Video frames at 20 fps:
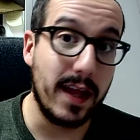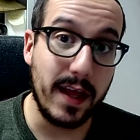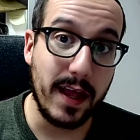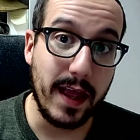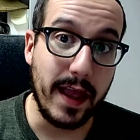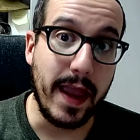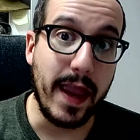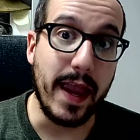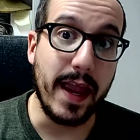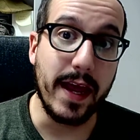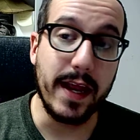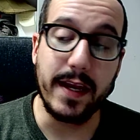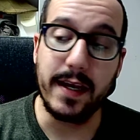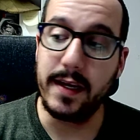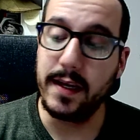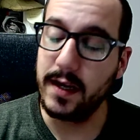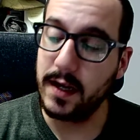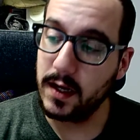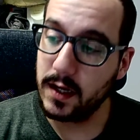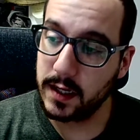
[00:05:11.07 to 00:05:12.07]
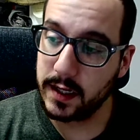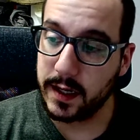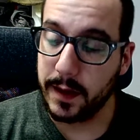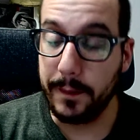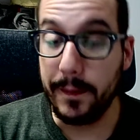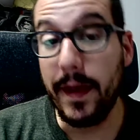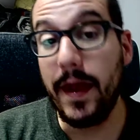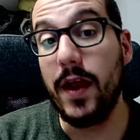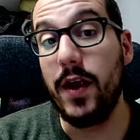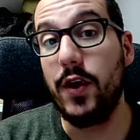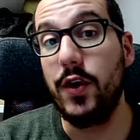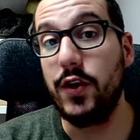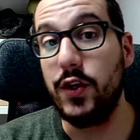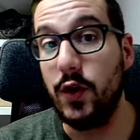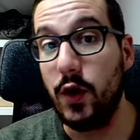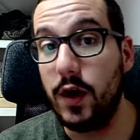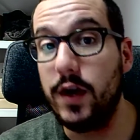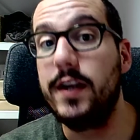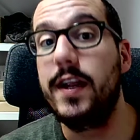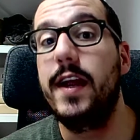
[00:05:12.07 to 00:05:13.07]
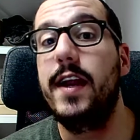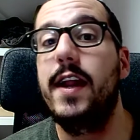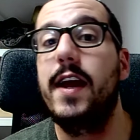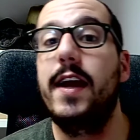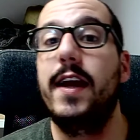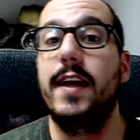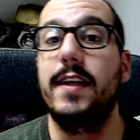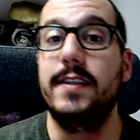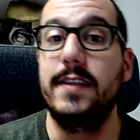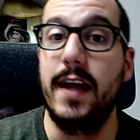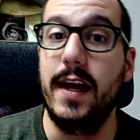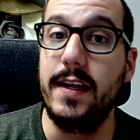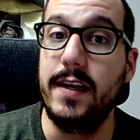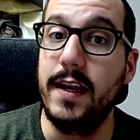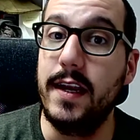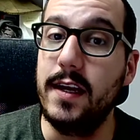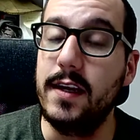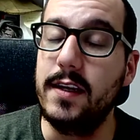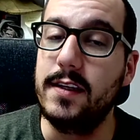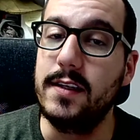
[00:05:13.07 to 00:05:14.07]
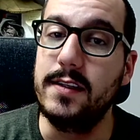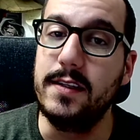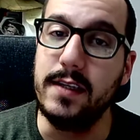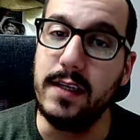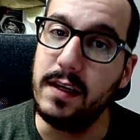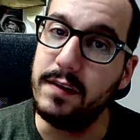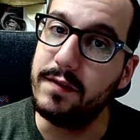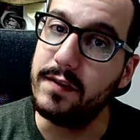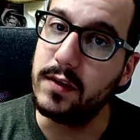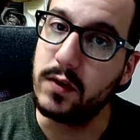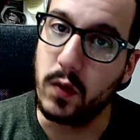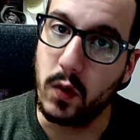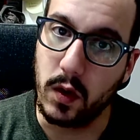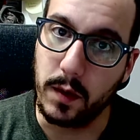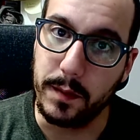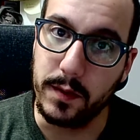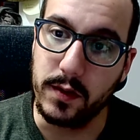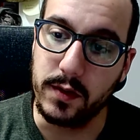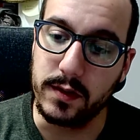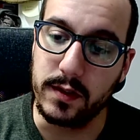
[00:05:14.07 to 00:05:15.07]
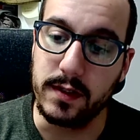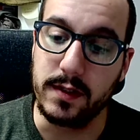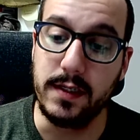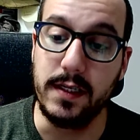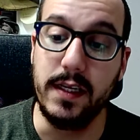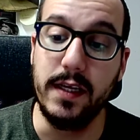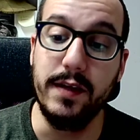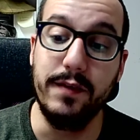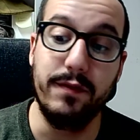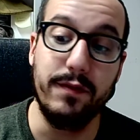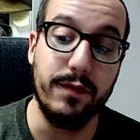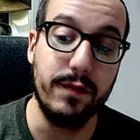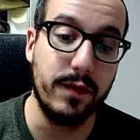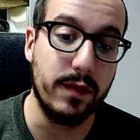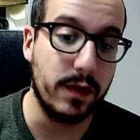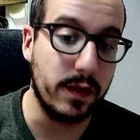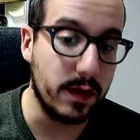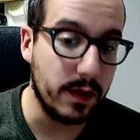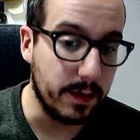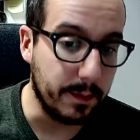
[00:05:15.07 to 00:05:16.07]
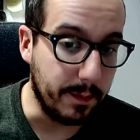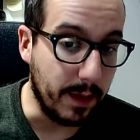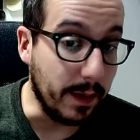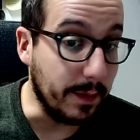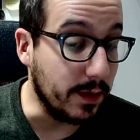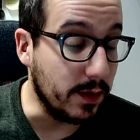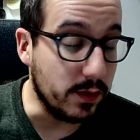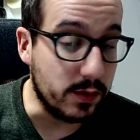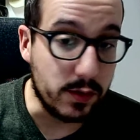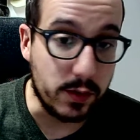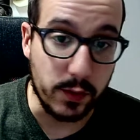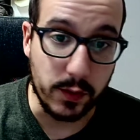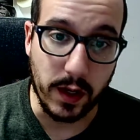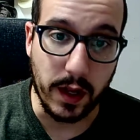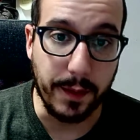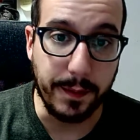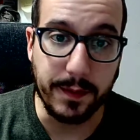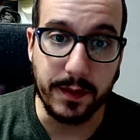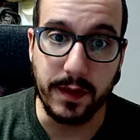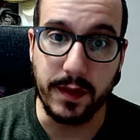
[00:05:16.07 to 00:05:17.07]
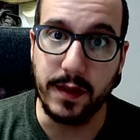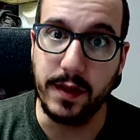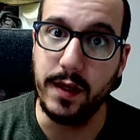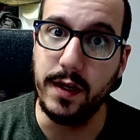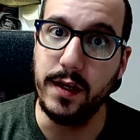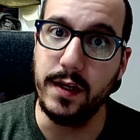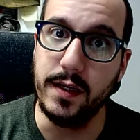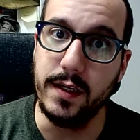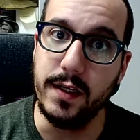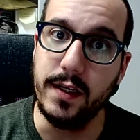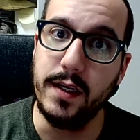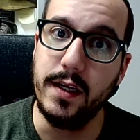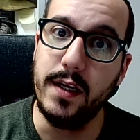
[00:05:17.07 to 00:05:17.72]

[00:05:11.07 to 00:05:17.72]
and compare your data against that data to see if it's normal, to see if maybe you screwed up the